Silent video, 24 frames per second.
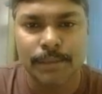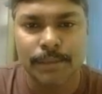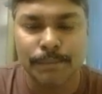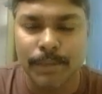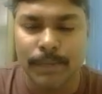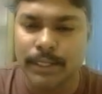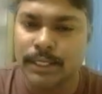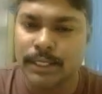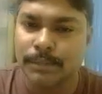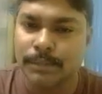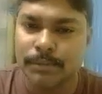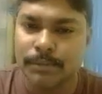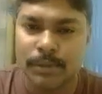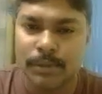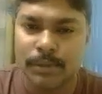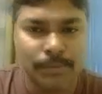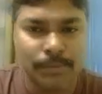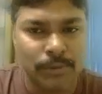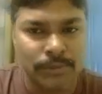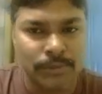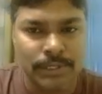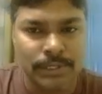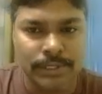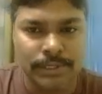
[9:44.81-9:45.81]
multiple
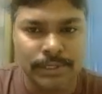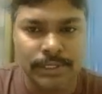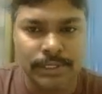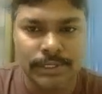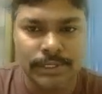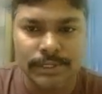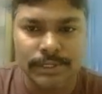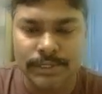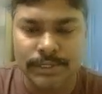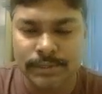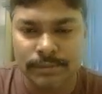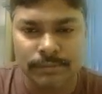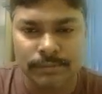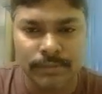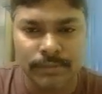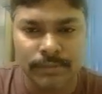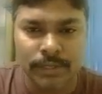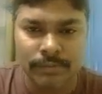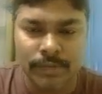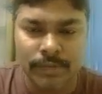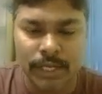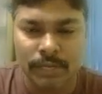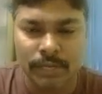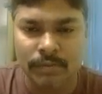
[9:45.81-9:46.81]
processors
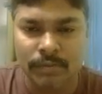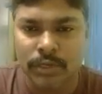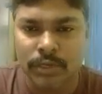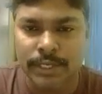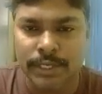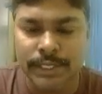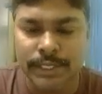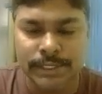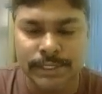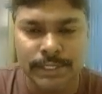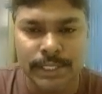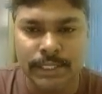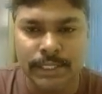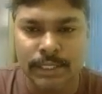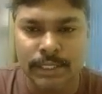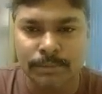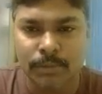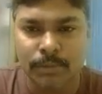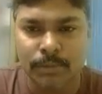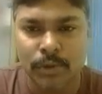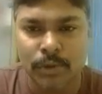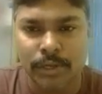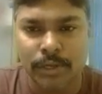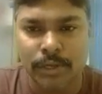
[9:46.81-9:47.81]
that we have already seen in the
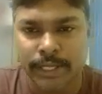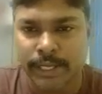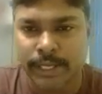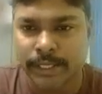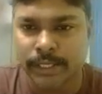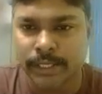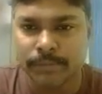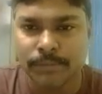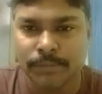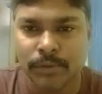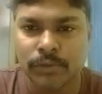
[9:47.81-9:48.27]
block diagram,